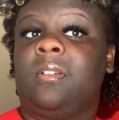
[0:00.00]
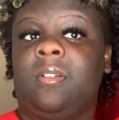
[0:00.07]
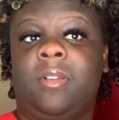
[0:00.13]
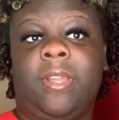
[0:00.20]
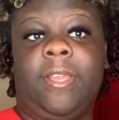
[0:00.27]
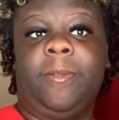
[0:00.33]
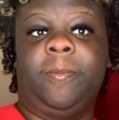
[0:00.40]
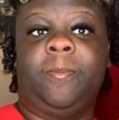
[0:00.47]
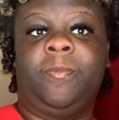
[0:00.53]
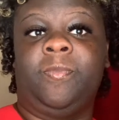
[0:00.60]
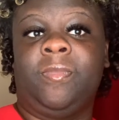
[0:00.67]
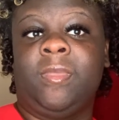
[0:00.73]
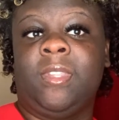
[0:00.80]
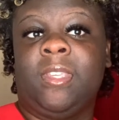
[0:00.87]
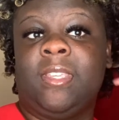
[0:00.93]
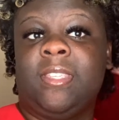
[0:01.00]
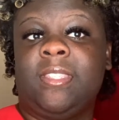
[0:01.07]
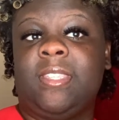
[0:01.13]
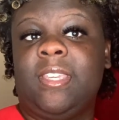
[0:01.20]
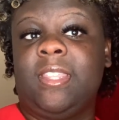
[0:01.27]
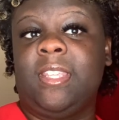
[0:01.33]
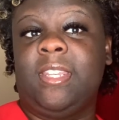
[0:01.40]
Okay.
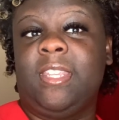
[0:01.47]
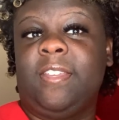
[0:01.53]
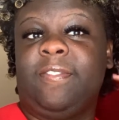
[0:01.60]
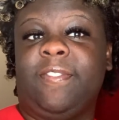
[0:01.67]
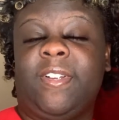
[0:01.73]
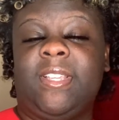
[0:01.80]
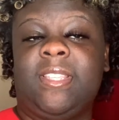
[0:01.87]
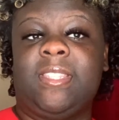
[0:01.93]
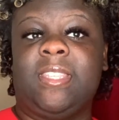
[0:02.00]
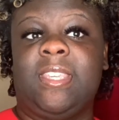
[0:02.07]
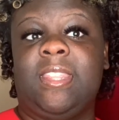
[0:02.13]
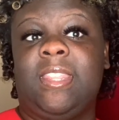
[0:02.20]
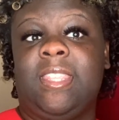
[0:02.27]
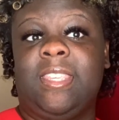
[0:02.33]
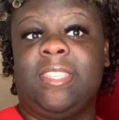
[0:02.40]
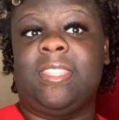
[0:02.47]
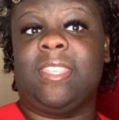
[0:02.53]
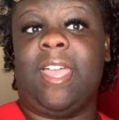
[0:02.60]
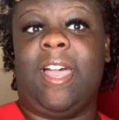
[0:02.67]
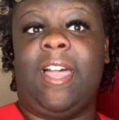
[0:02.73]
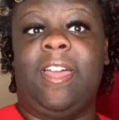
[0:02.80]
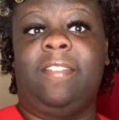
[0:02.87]
See the difference in this
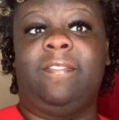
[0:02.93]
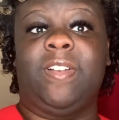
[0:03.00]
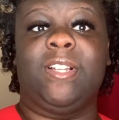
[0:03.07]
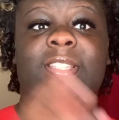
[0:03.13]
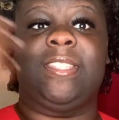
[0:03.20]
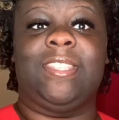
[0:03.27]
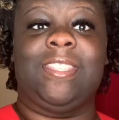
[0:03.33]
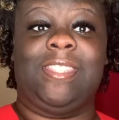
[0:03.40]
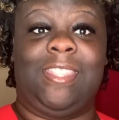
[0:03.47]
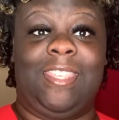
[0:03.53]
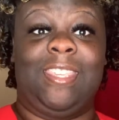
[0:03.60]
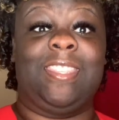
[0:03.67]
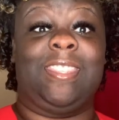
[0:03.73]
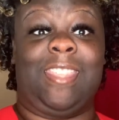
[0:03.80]
side versus this